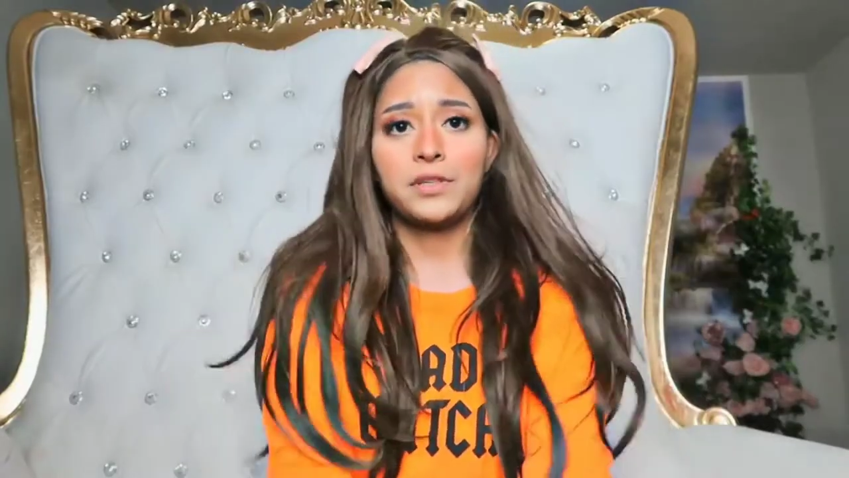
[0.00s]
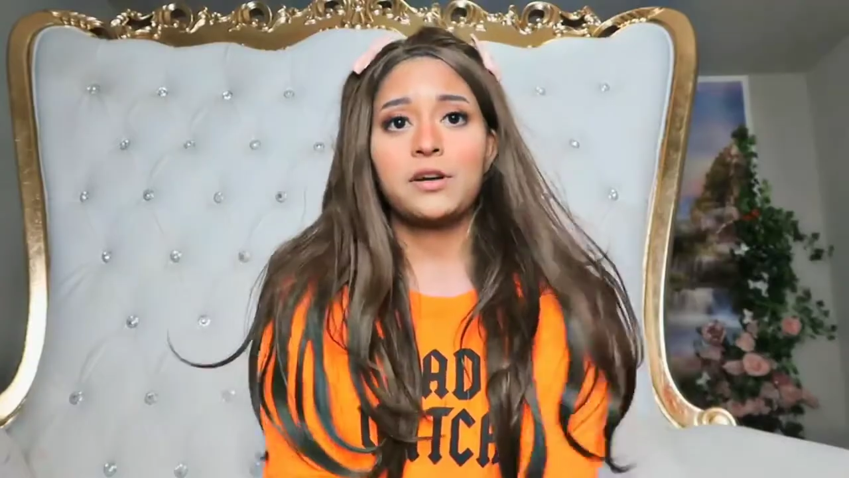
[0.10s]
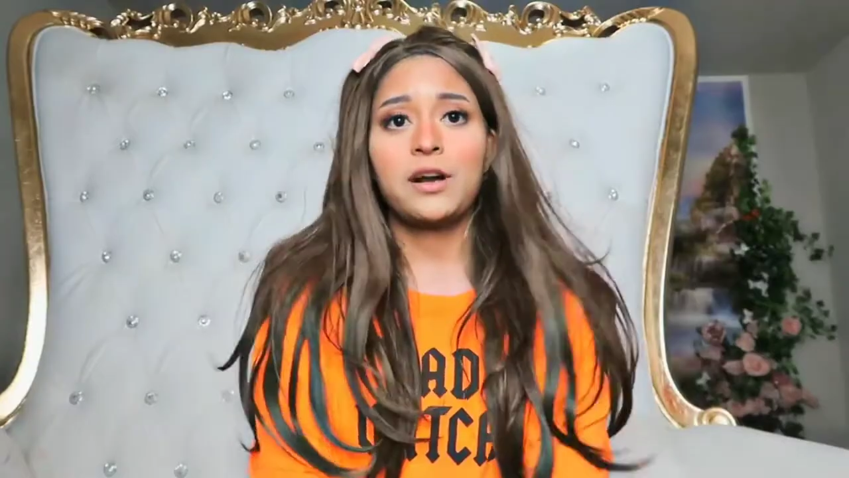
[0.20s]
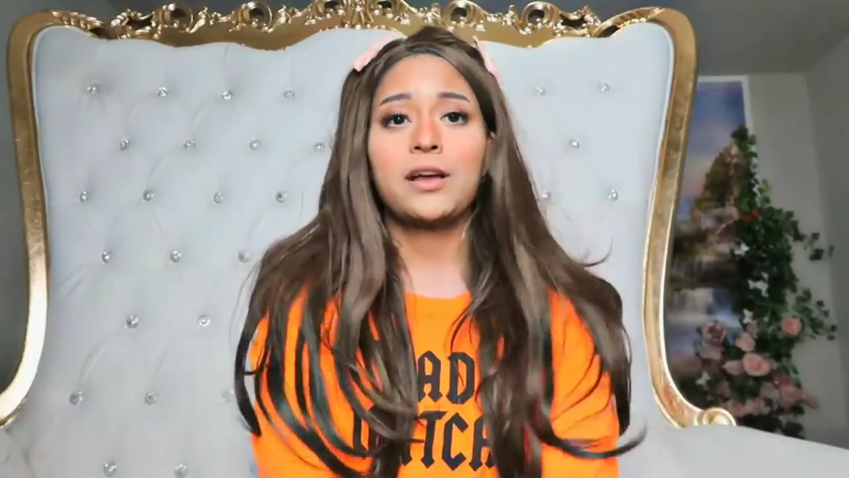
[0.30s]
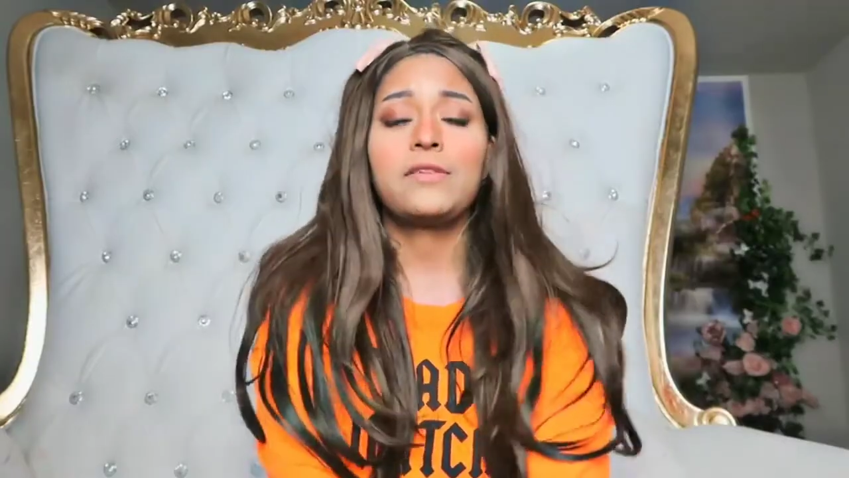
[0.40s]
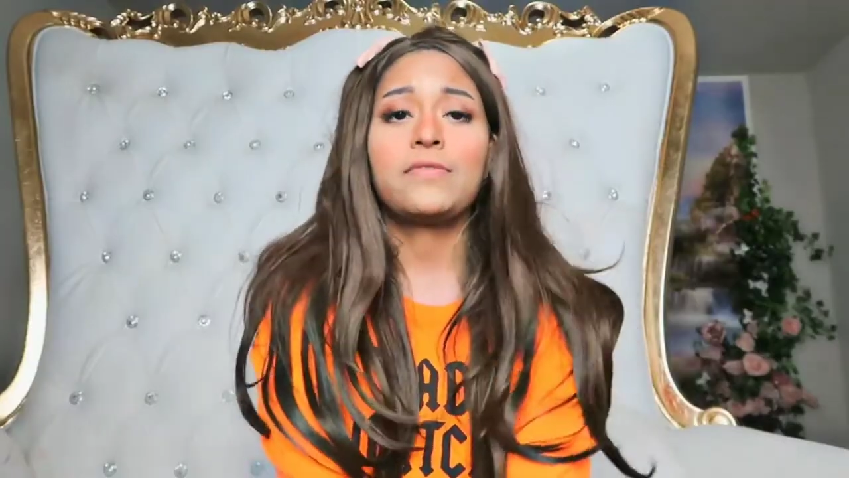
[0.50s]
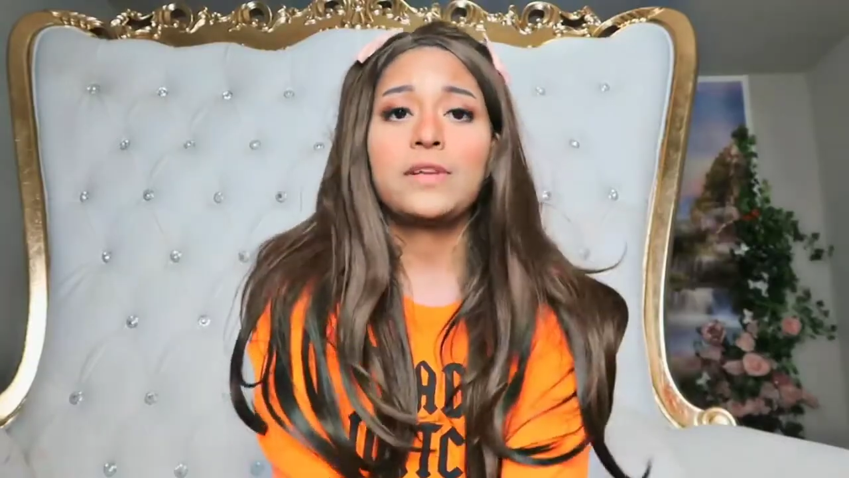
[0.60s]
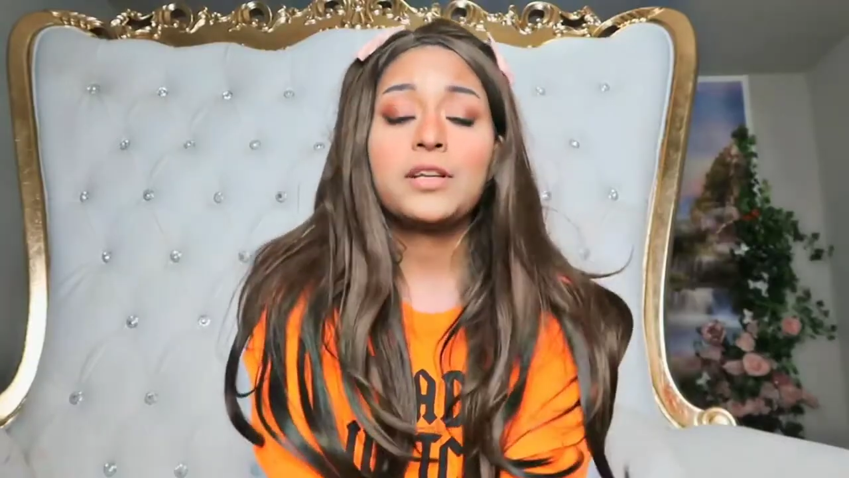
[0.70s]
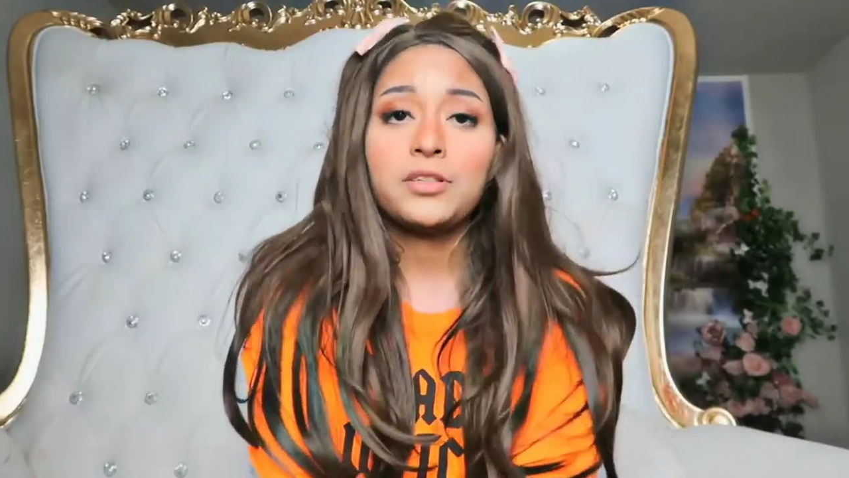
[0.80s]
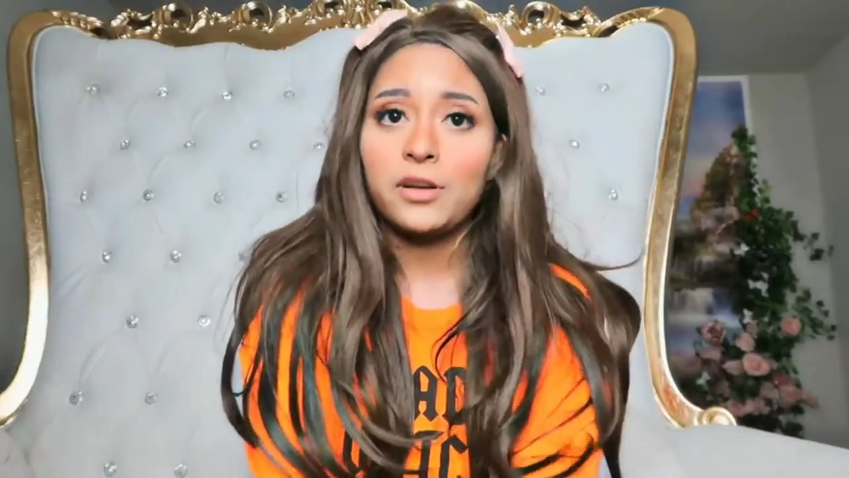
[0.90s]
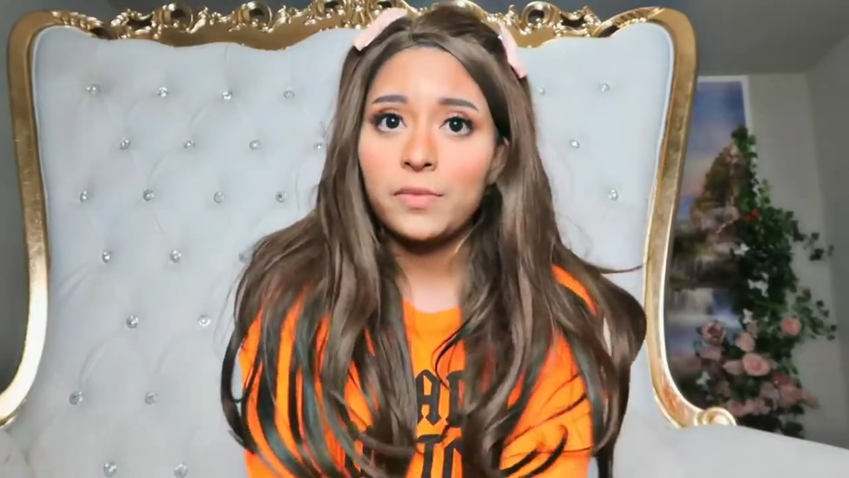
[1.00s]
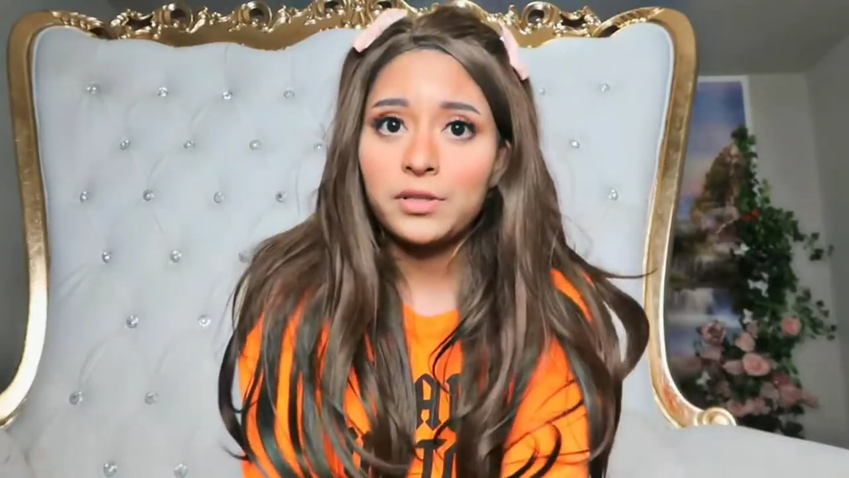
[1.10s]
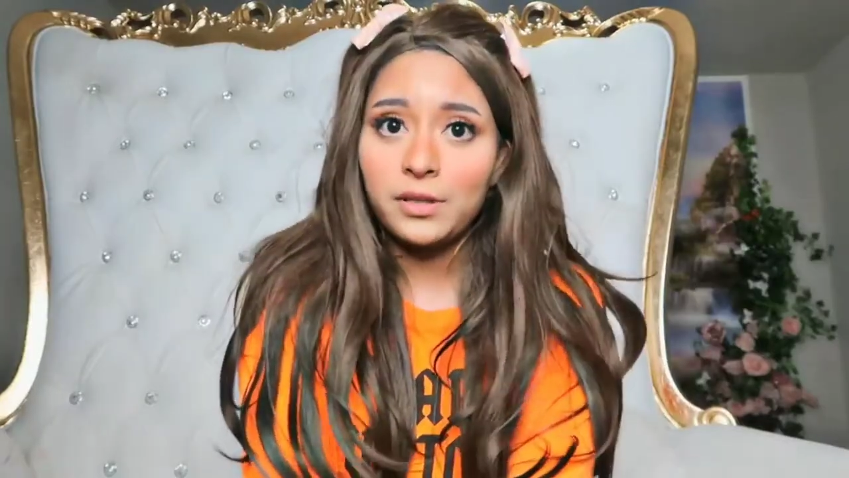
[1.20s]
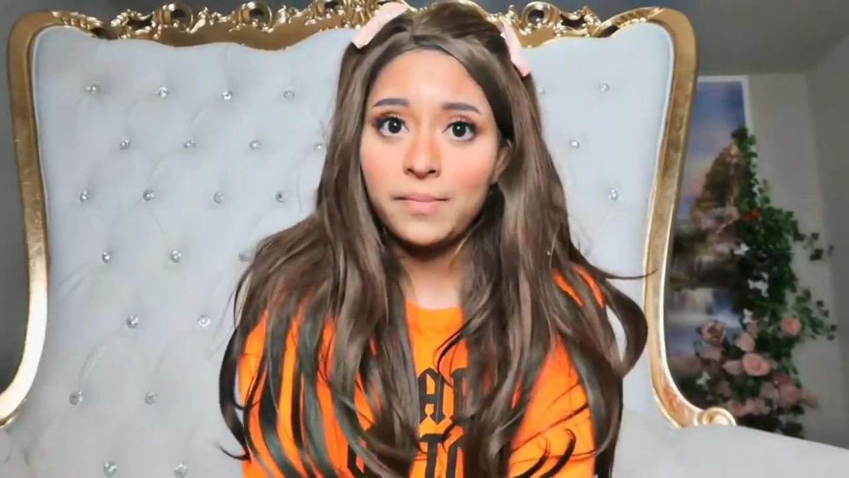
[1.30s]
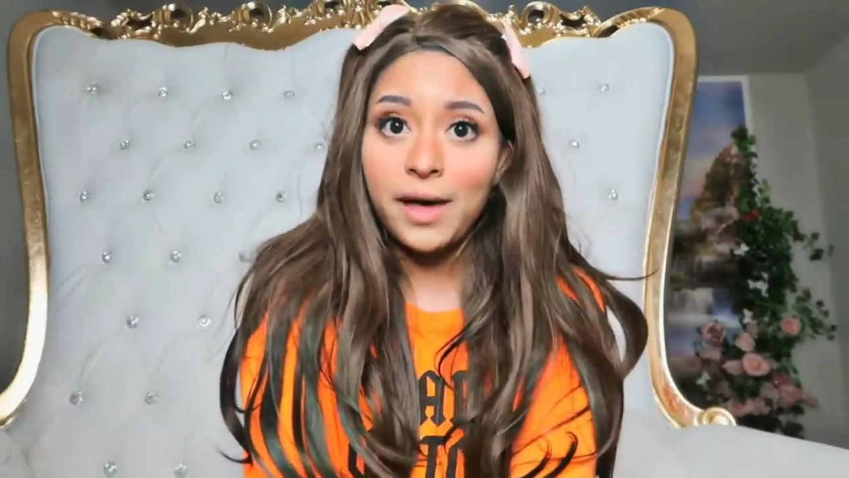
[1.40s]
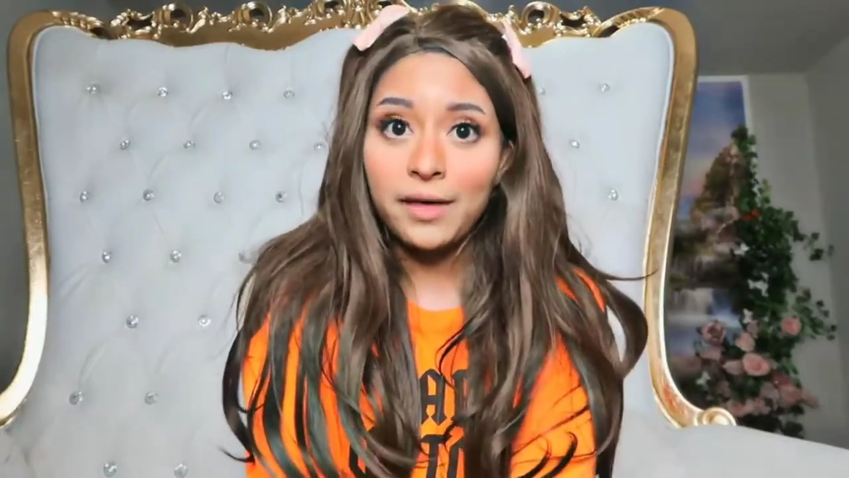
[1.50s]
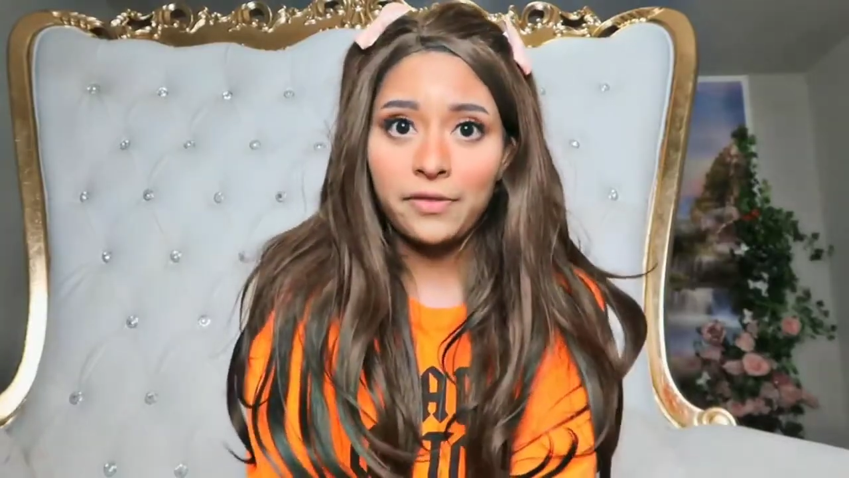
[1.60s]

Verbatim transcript: happy. Now, in